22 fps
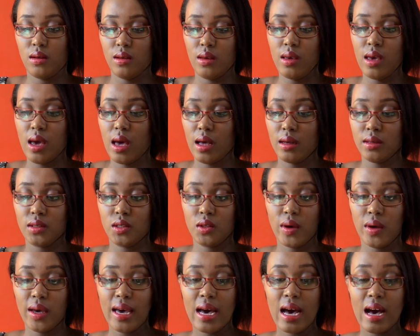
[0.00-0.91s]
Yeah,
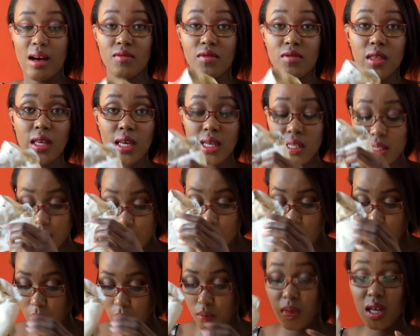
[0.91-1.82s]
so I have this
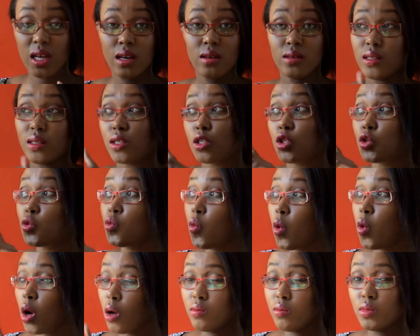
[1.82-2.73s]
because it's
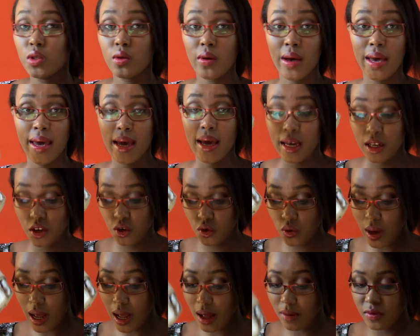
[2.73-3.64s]
warm, so I, I
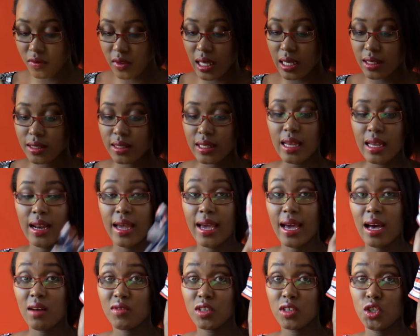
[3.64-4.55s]
do have this, and I
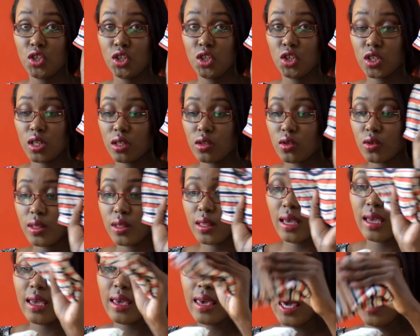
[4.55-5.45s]
have a t-shirt, so
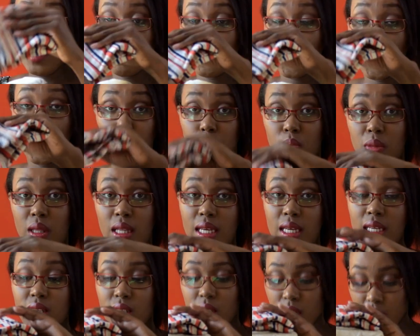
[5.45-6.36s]
they came
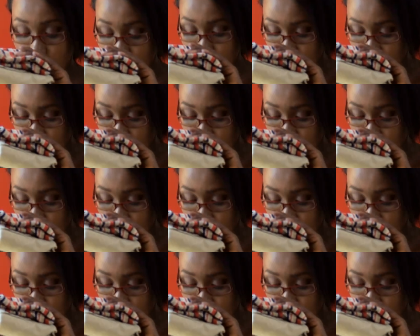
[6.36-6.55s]
complete.